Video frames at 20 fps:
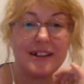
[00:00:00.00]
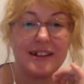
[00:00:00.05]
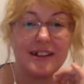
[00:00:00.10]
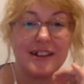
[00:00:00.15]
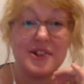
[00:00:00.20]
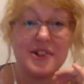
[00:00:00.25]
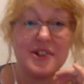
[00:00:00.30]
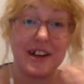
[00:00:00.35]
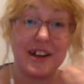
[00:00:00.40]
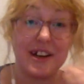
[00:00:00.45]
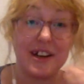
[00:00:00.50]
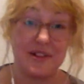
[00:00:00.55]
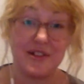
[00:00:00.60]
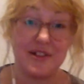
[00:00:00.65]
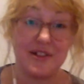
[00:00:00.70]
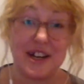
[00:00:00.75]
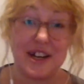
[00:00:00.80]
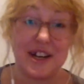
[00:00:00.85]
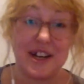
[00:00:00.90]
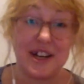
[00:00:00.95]
in
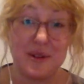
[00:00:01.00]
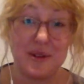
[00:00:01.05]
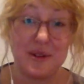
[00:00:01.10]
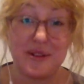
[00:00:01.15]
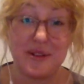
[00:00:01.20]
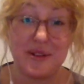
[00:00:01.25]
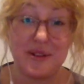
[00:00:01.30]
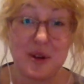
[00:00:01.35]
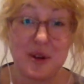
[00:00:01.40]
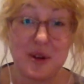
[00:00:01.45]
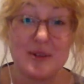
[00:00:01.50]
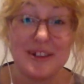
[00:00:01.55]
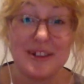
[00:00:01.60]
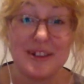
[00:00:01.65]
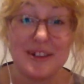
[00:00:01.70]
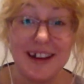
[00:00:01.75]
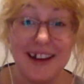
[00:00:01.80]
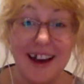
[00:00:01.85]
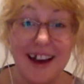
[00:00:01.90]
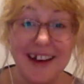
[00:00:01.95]
general terms
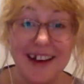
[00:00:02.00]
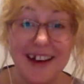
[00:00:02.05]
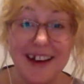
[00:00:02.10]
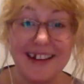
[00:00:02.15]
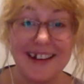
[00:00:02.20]
like that,